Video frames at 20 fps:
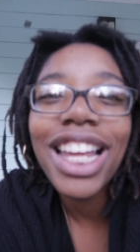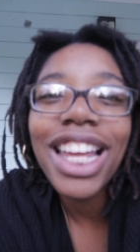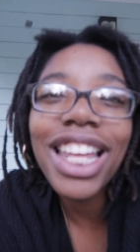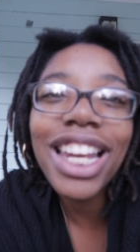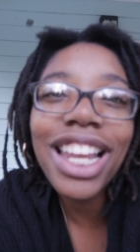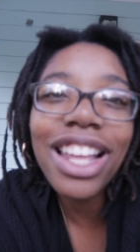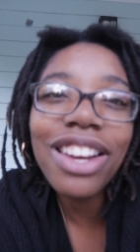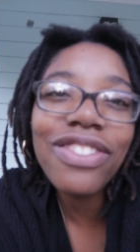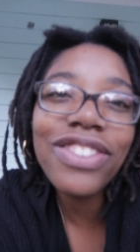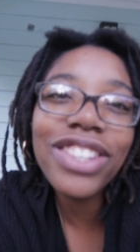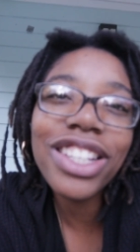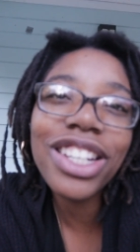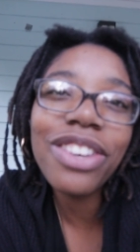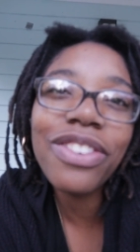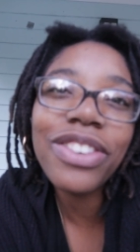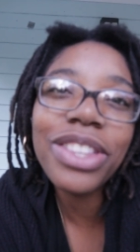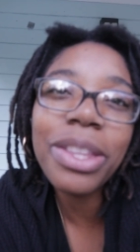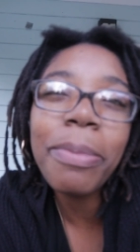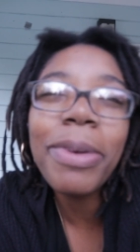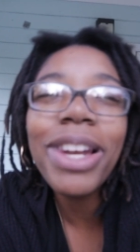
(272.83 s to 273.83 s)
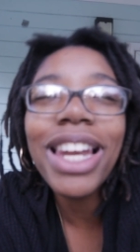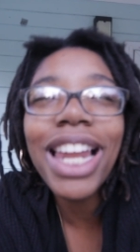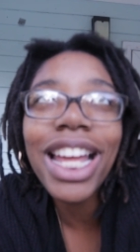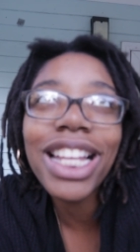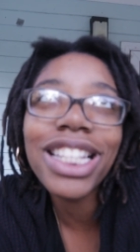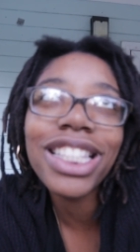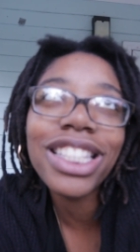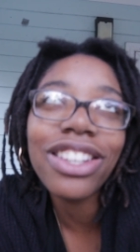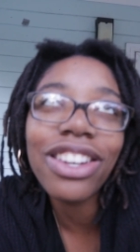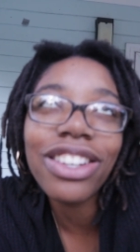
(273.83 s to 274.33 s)
And I don't really know what the
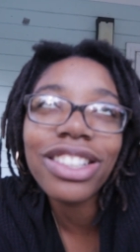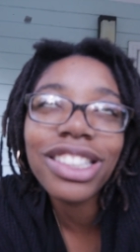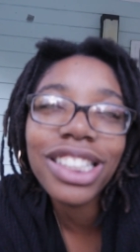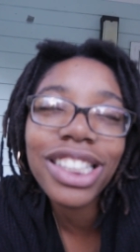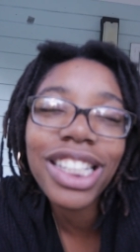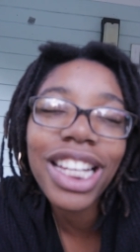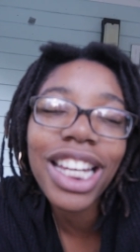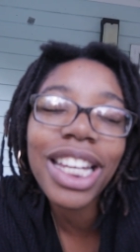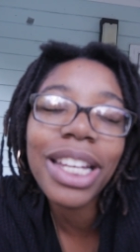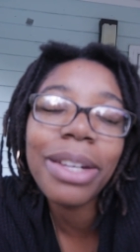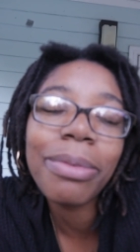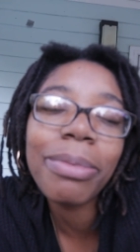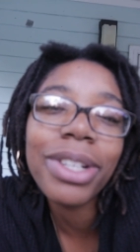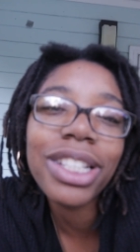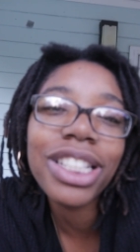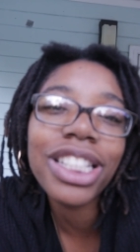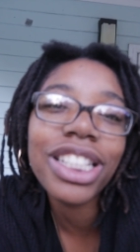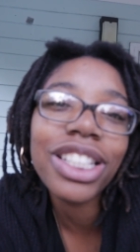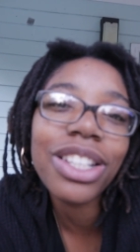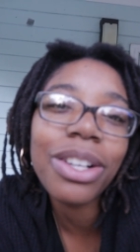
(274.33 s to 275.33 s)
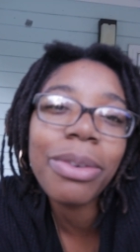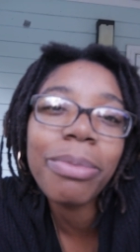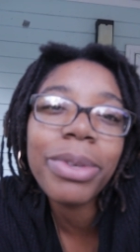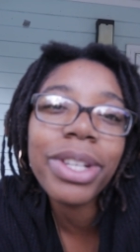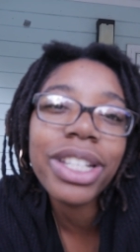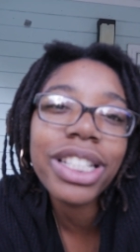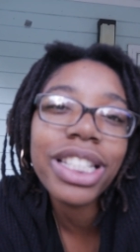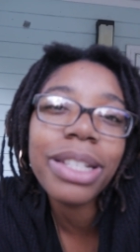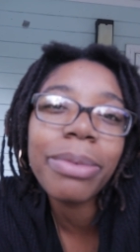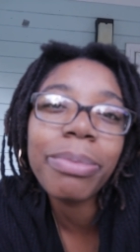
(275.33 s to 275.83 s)
plans are today, but it's just gonna
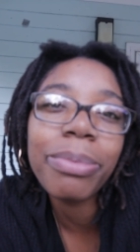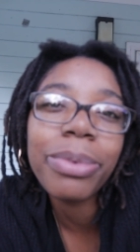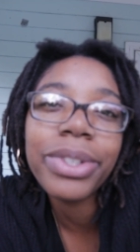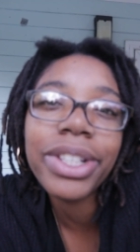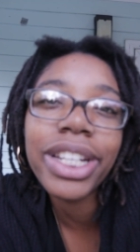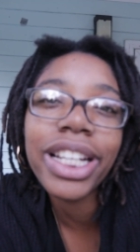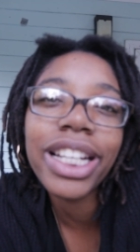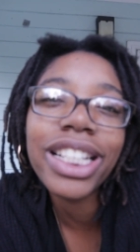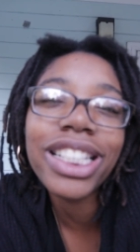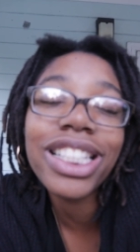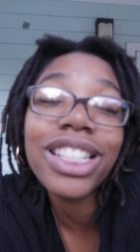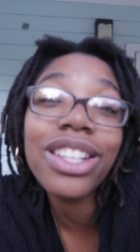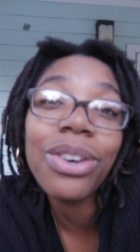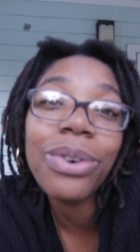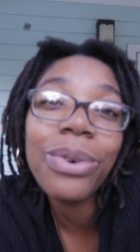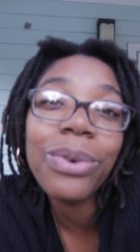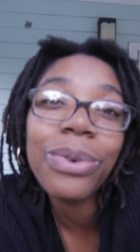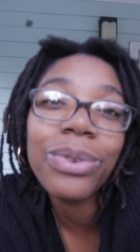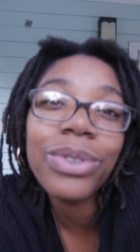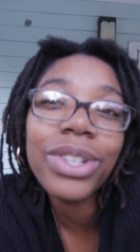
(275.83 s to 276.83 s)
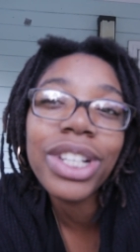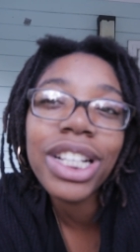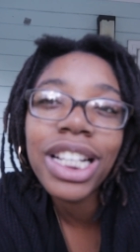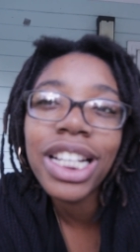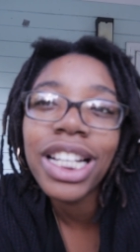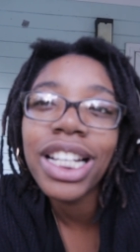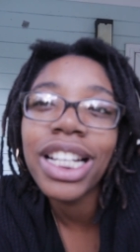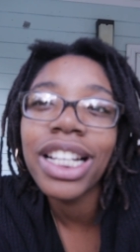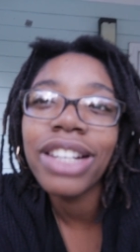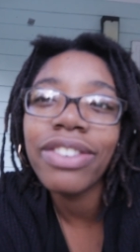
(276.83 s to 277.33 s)
be a simple day. It's cold.
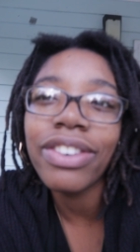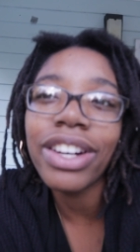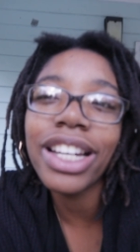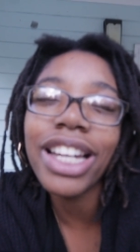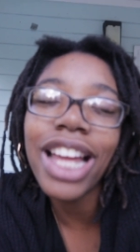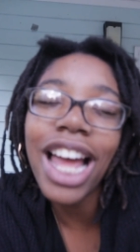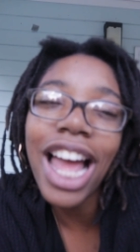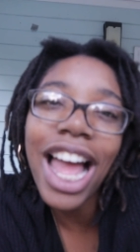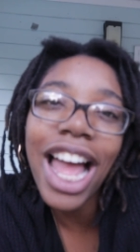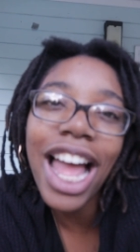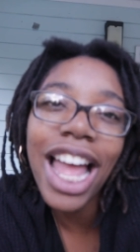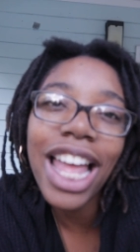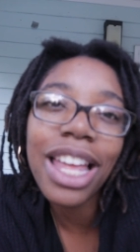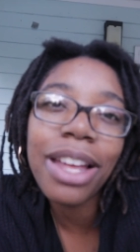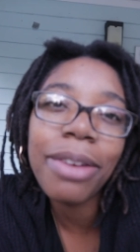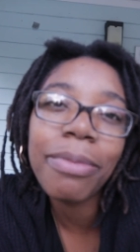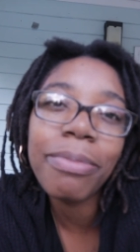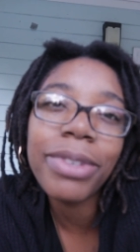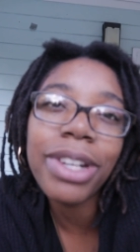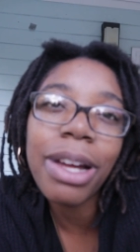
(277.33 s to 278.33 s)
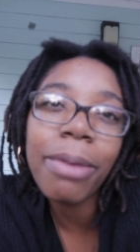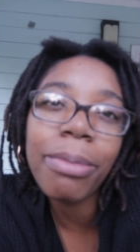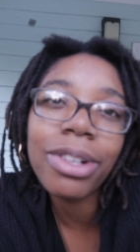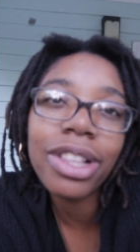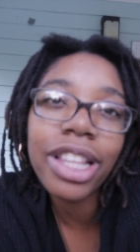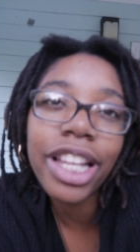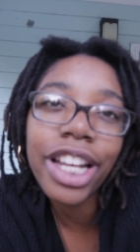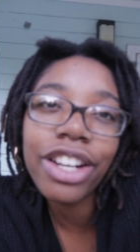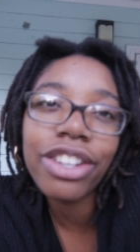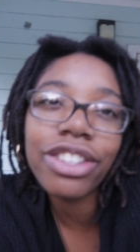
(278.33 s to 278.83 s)
Right now I am
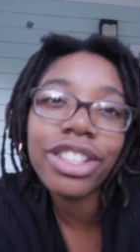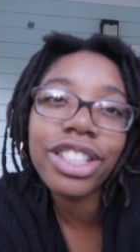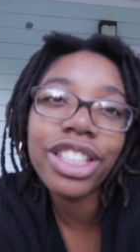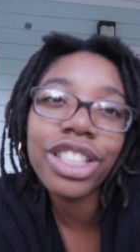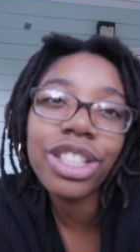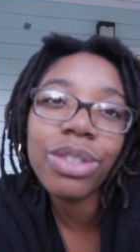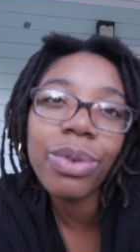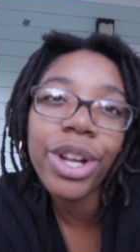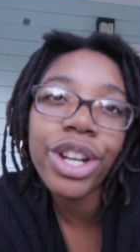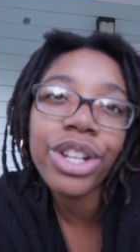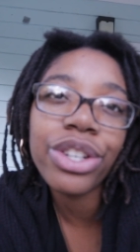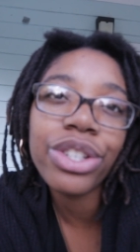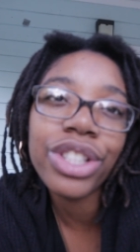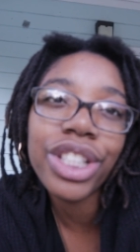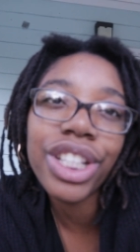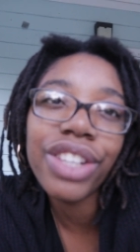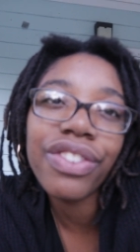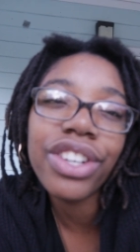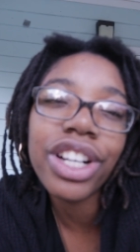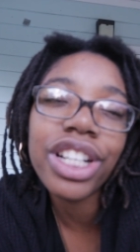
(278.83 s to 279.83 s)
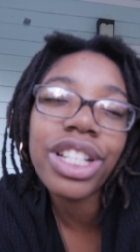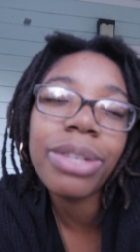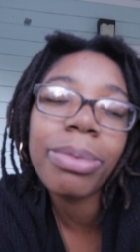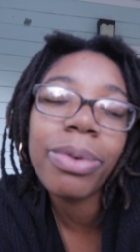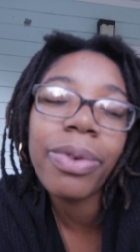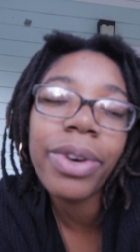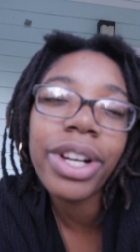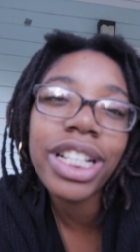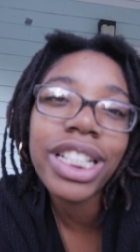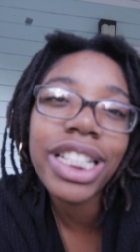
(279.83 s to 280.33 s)
double layered in sweaters, even though I should
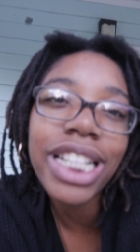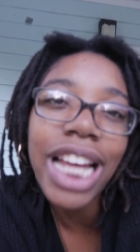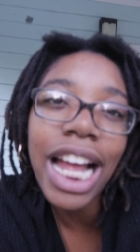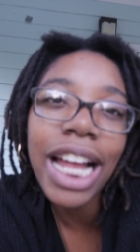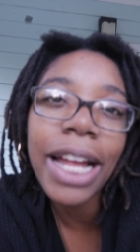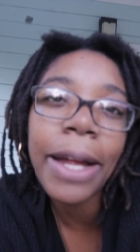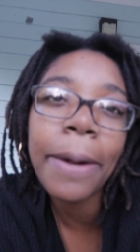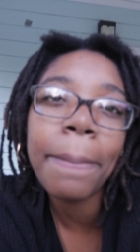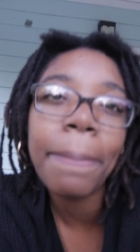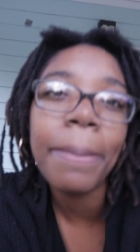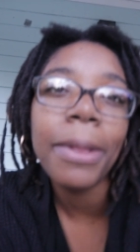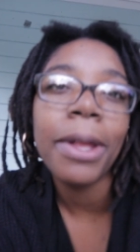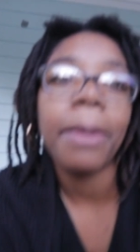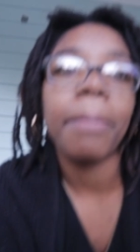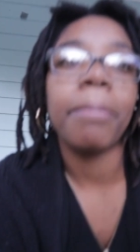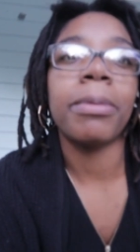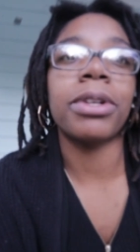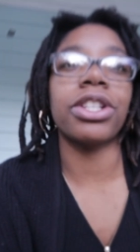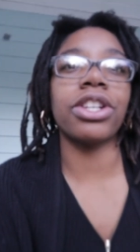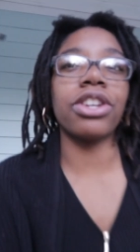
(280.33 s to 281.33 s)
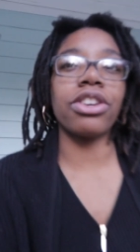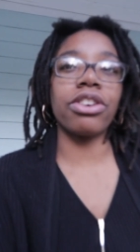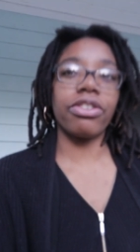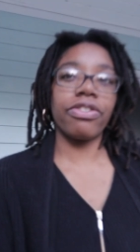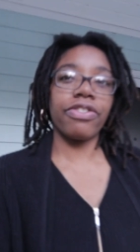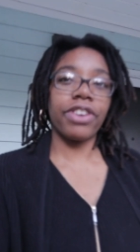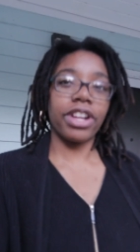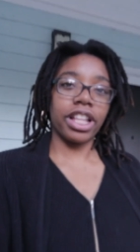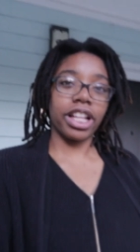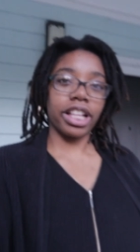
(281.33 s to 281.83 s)
be wearing a jacket, but your girl
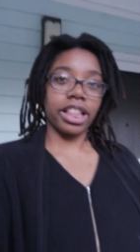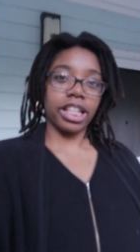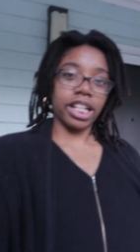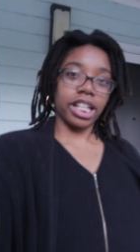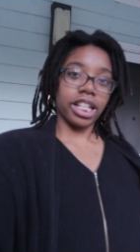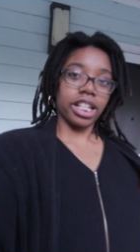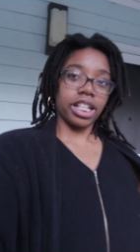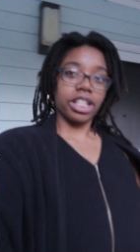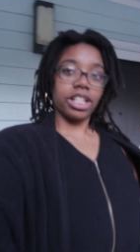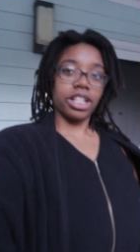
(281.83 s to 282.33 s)
felt like looking